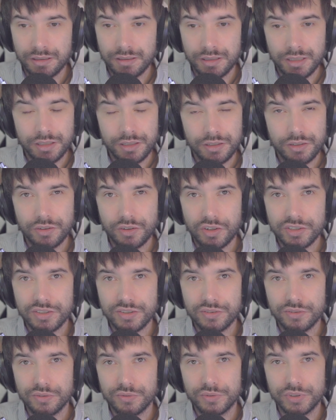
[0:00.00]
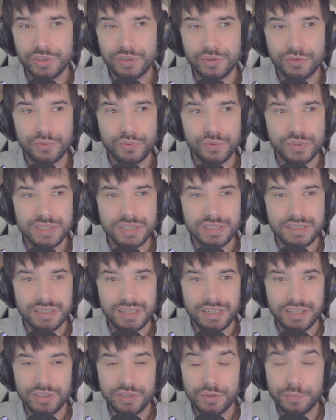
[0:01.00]
You can also use
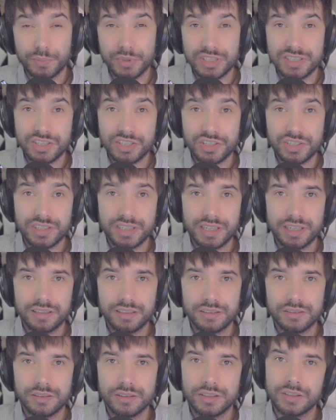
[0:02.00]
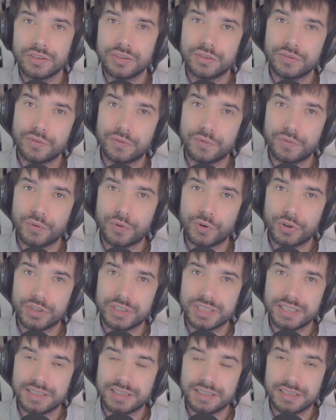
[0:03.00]
your positioning to
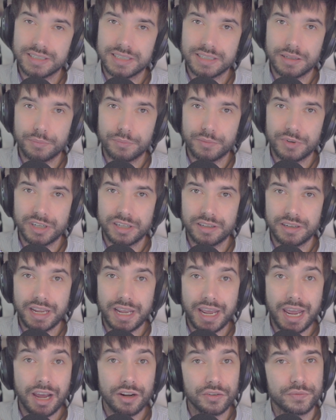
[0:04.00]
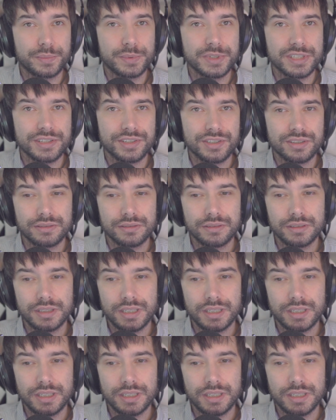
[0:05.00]
force someone out of position